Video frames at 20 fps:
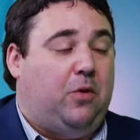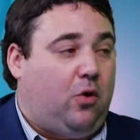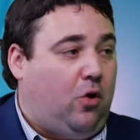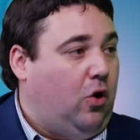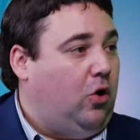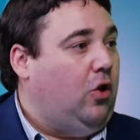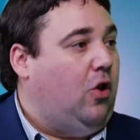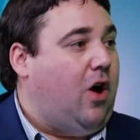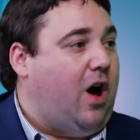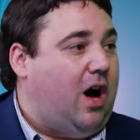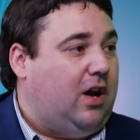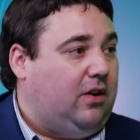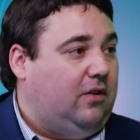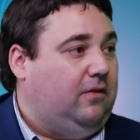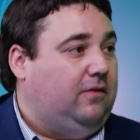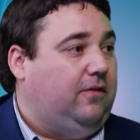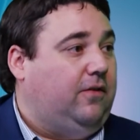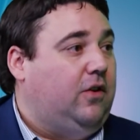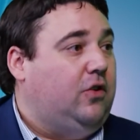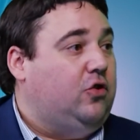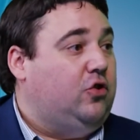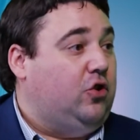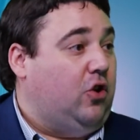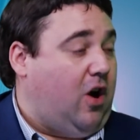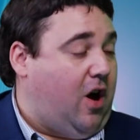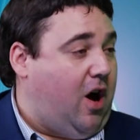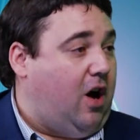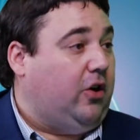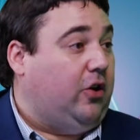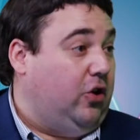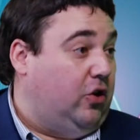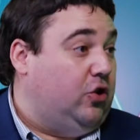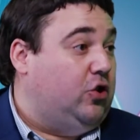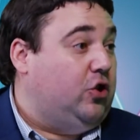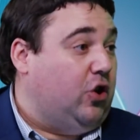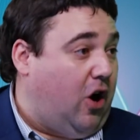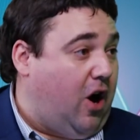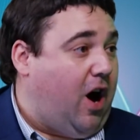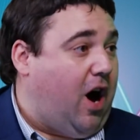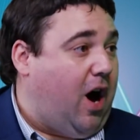are a lot of good
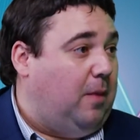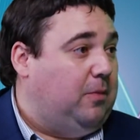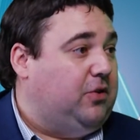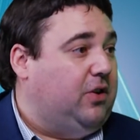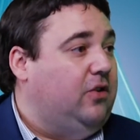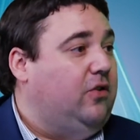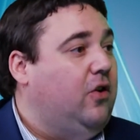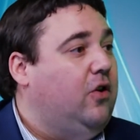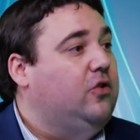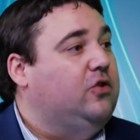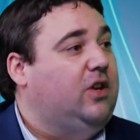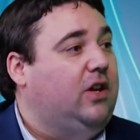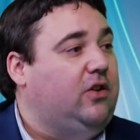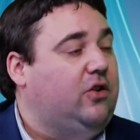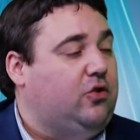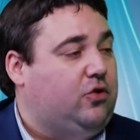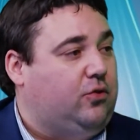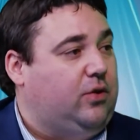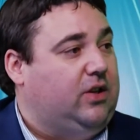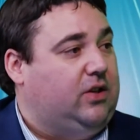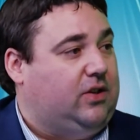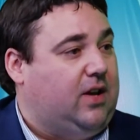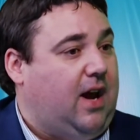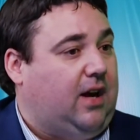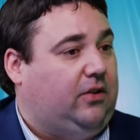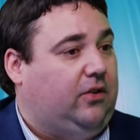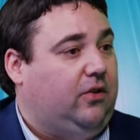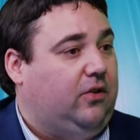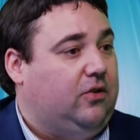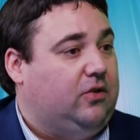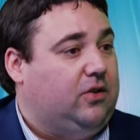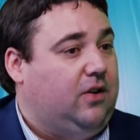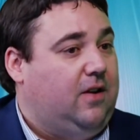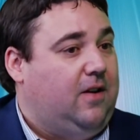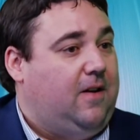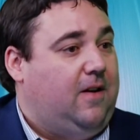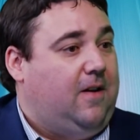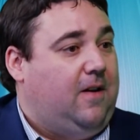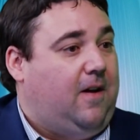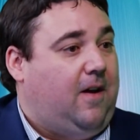jobs in those industry sectors
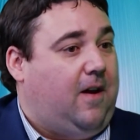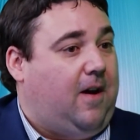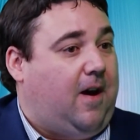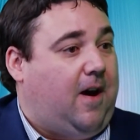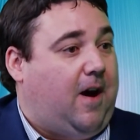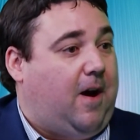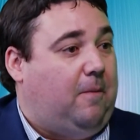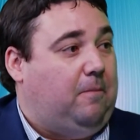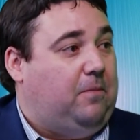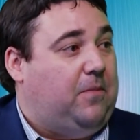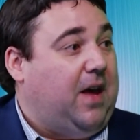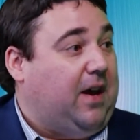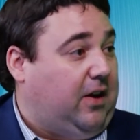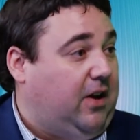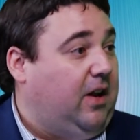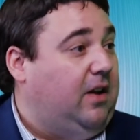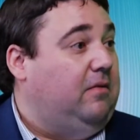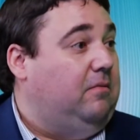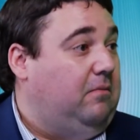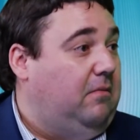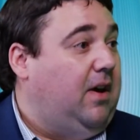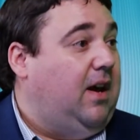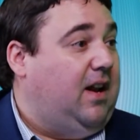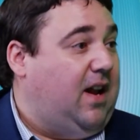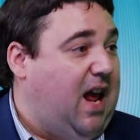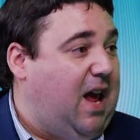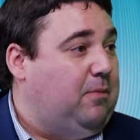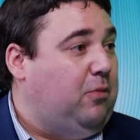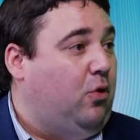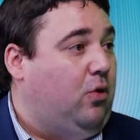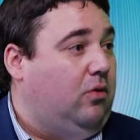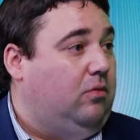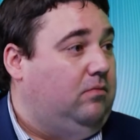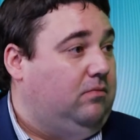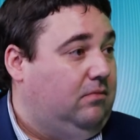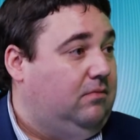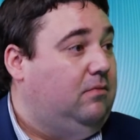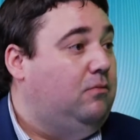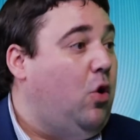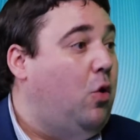that can enable
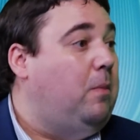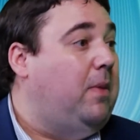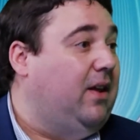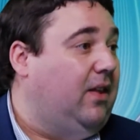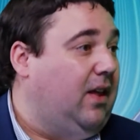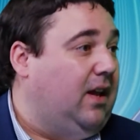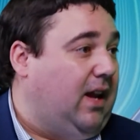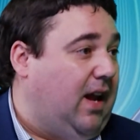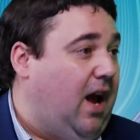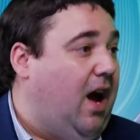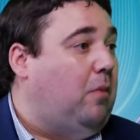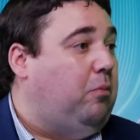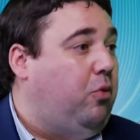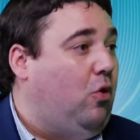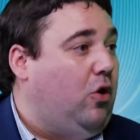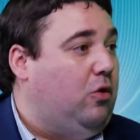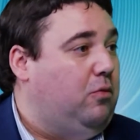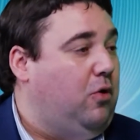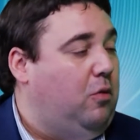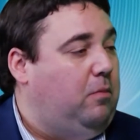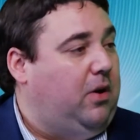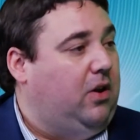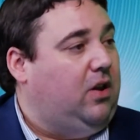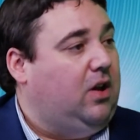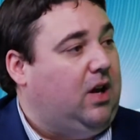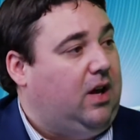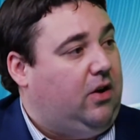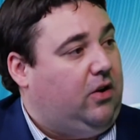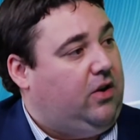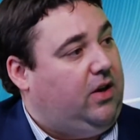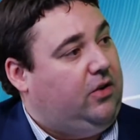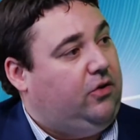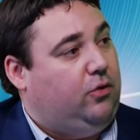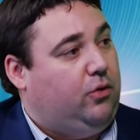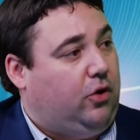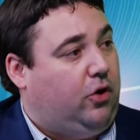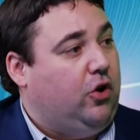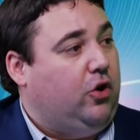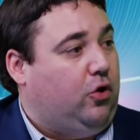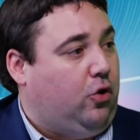mobility, upward mobility, into a
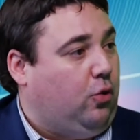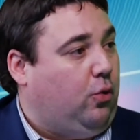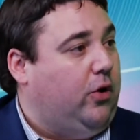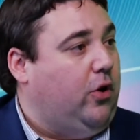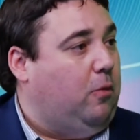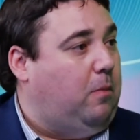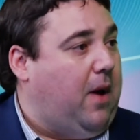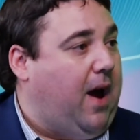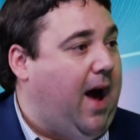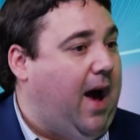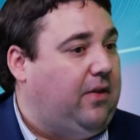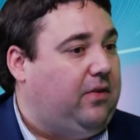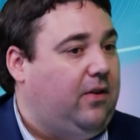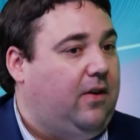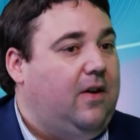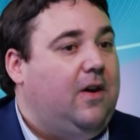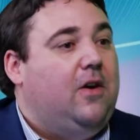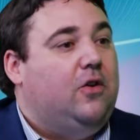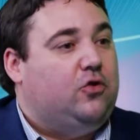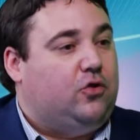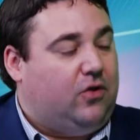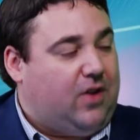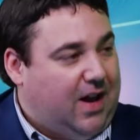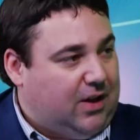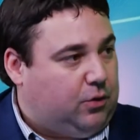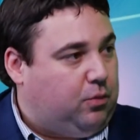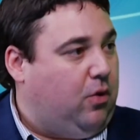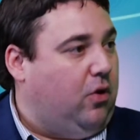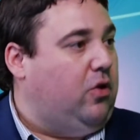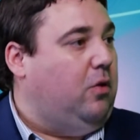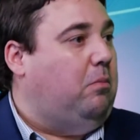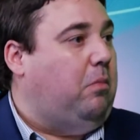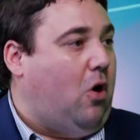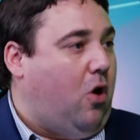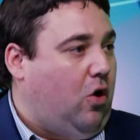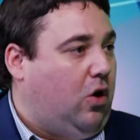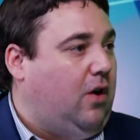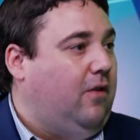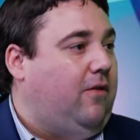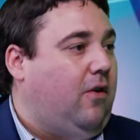good career path. So that's where the
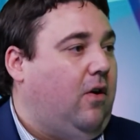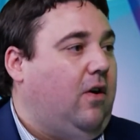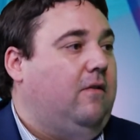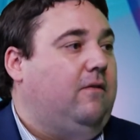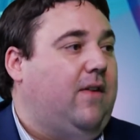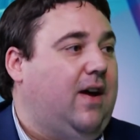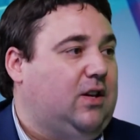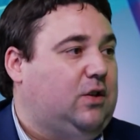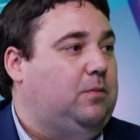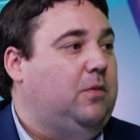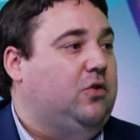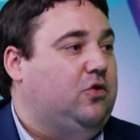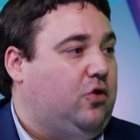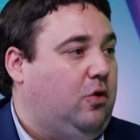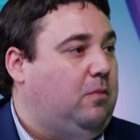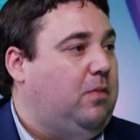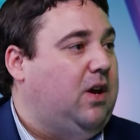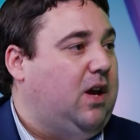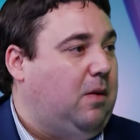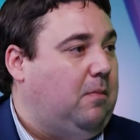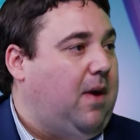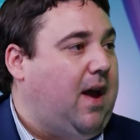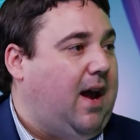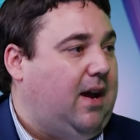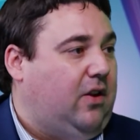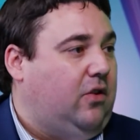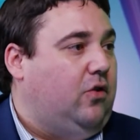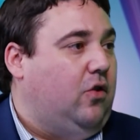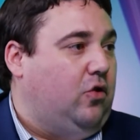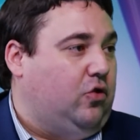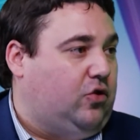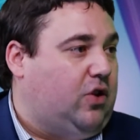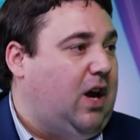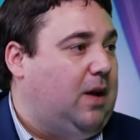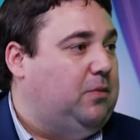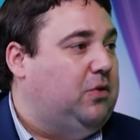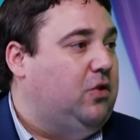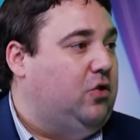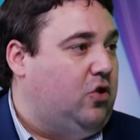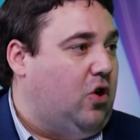bulk of our investments are being made in those
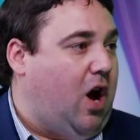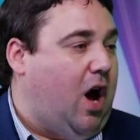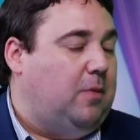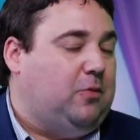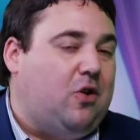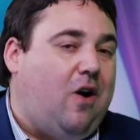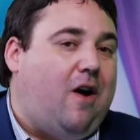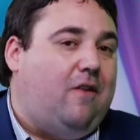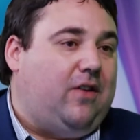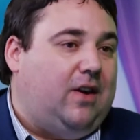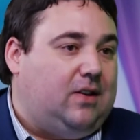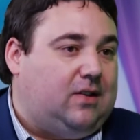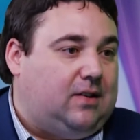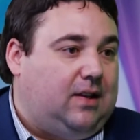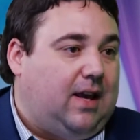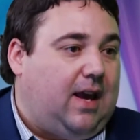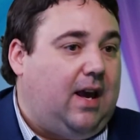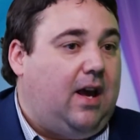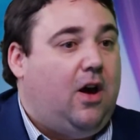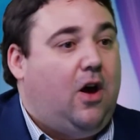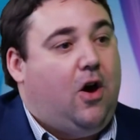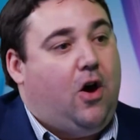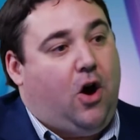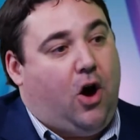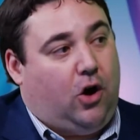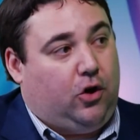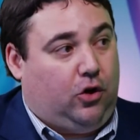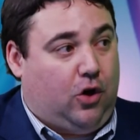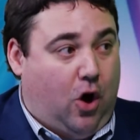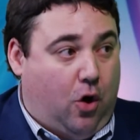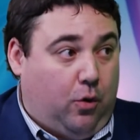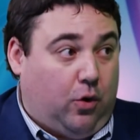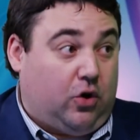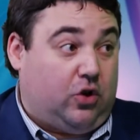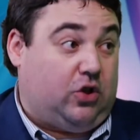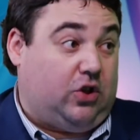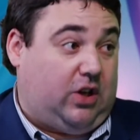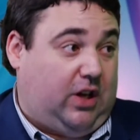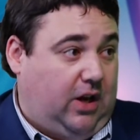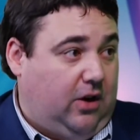types of jobs. Obviously, a lower
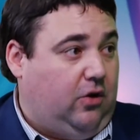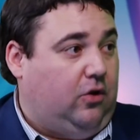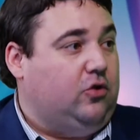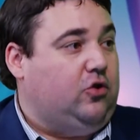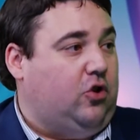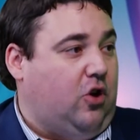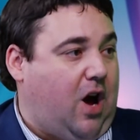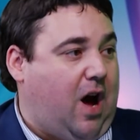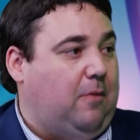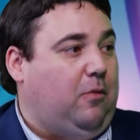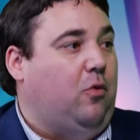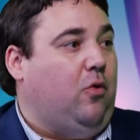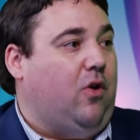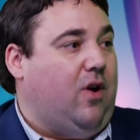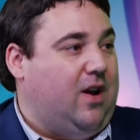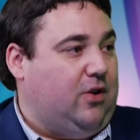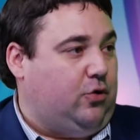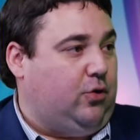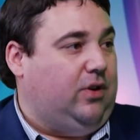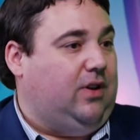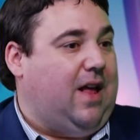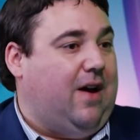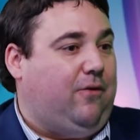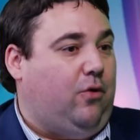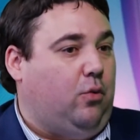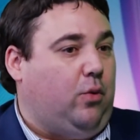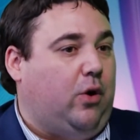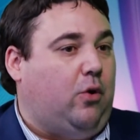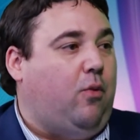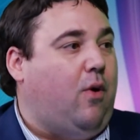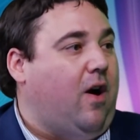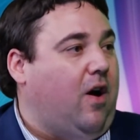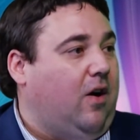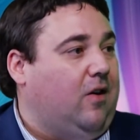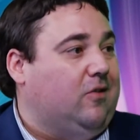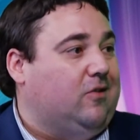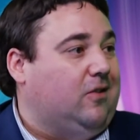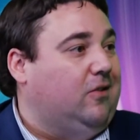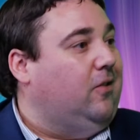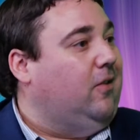skilled job, more entry level,
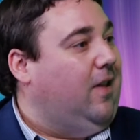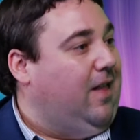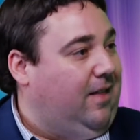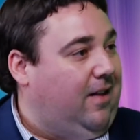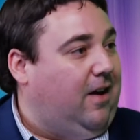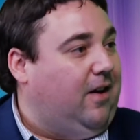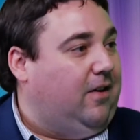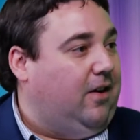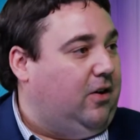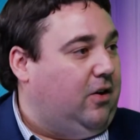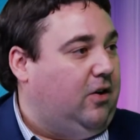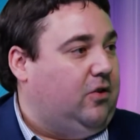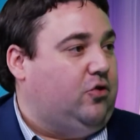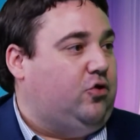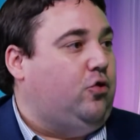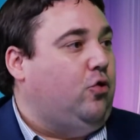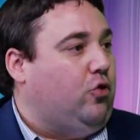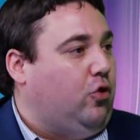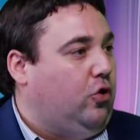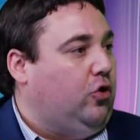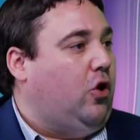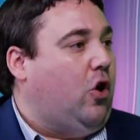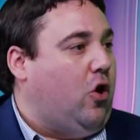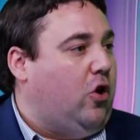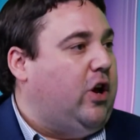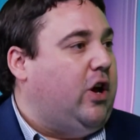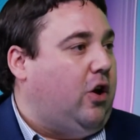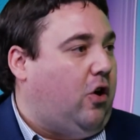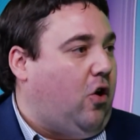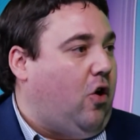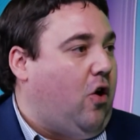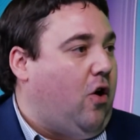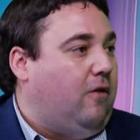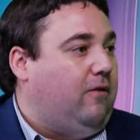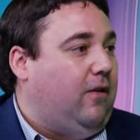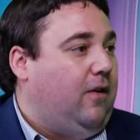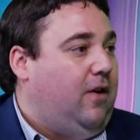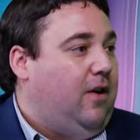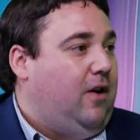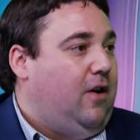requires a shorter learning curve,
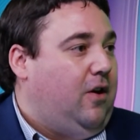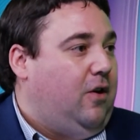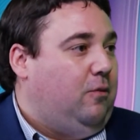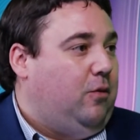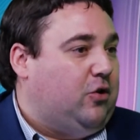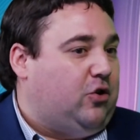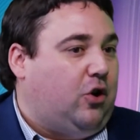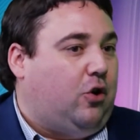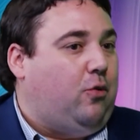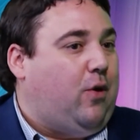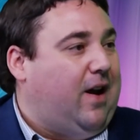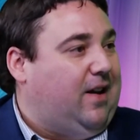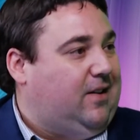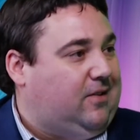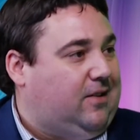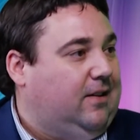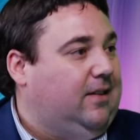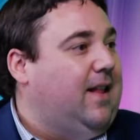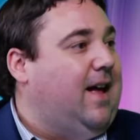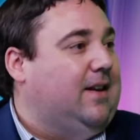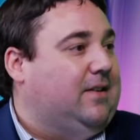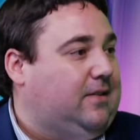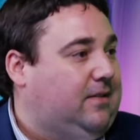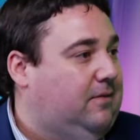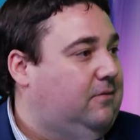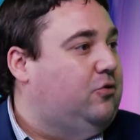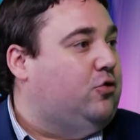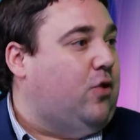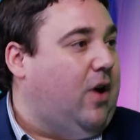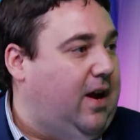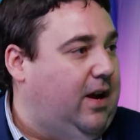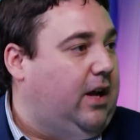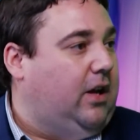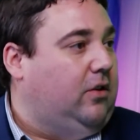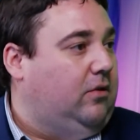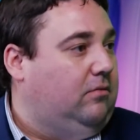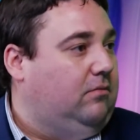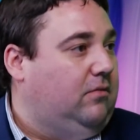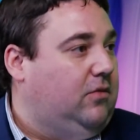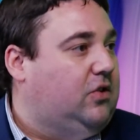which equates to less training
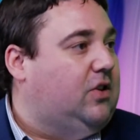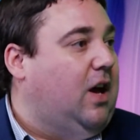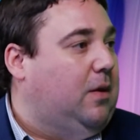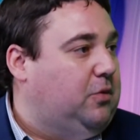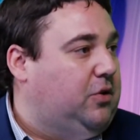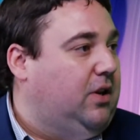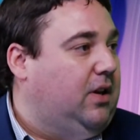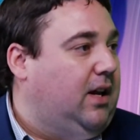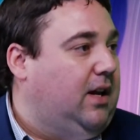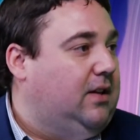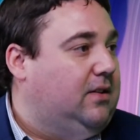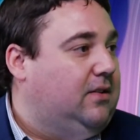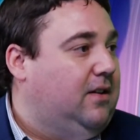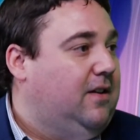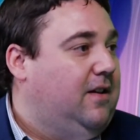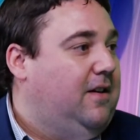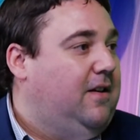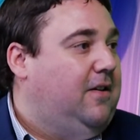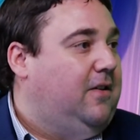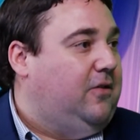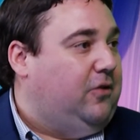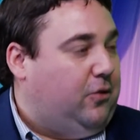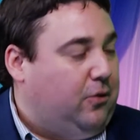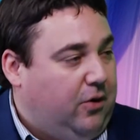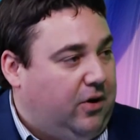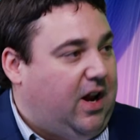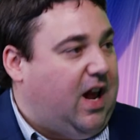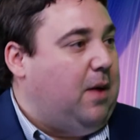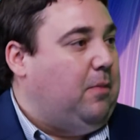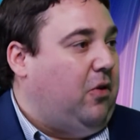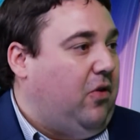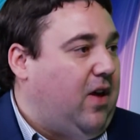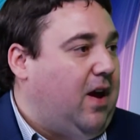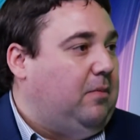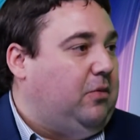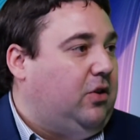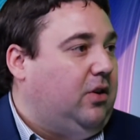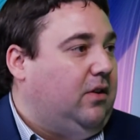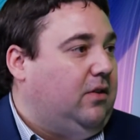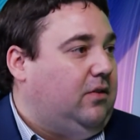subsidies to enable them
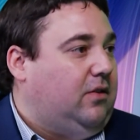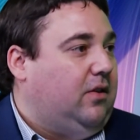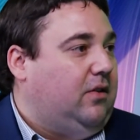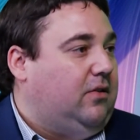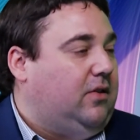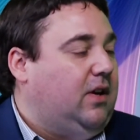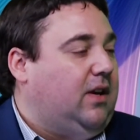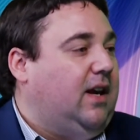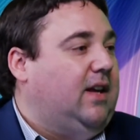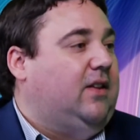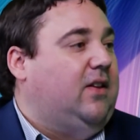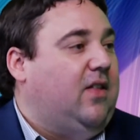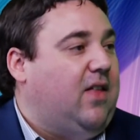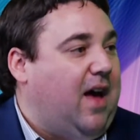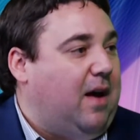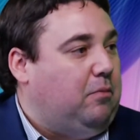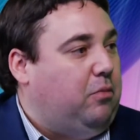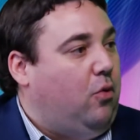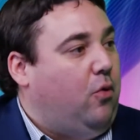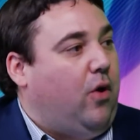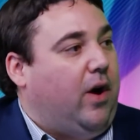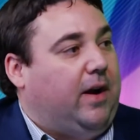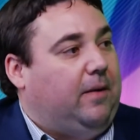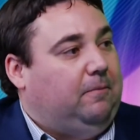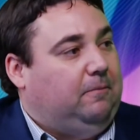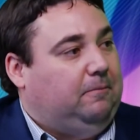to get to that point.